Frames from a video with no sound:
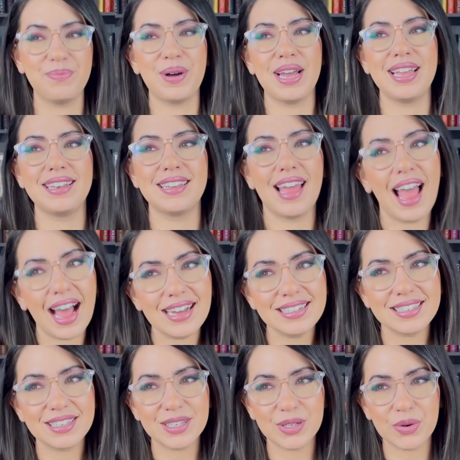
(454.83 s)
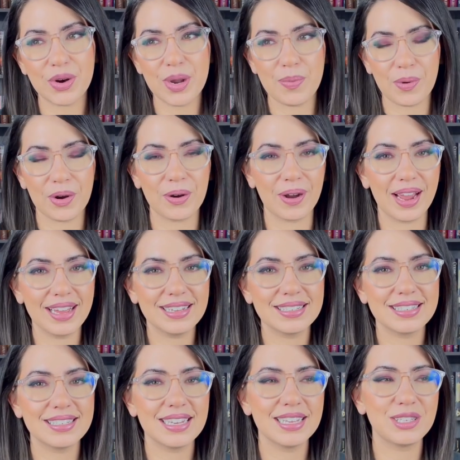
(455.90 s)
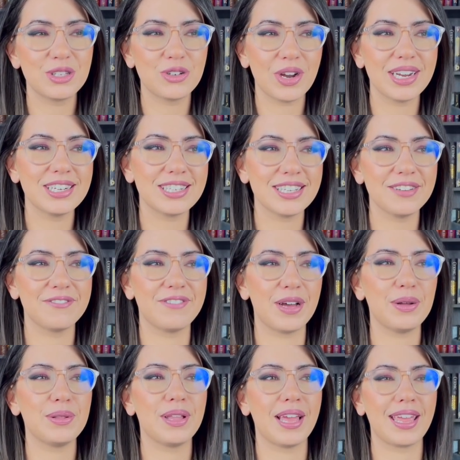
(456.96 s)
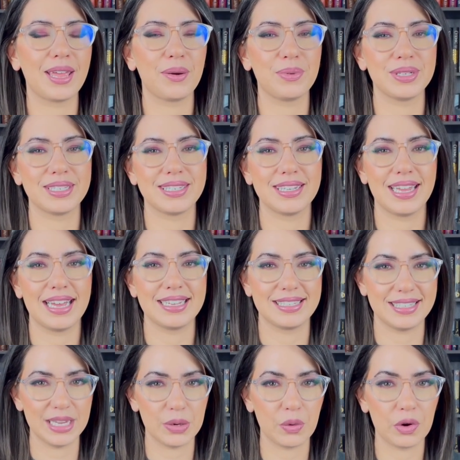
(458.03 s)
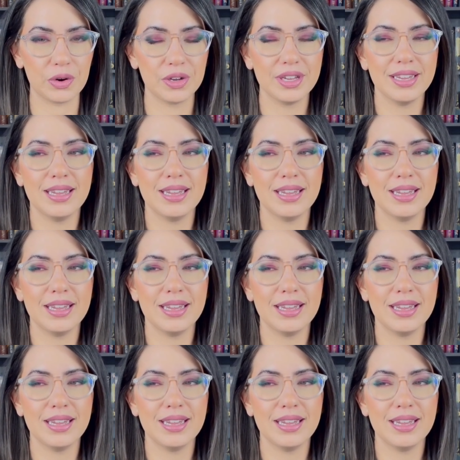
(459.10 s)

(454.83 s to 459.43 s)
but as the story progressed, it strangely felt like it was a sequel.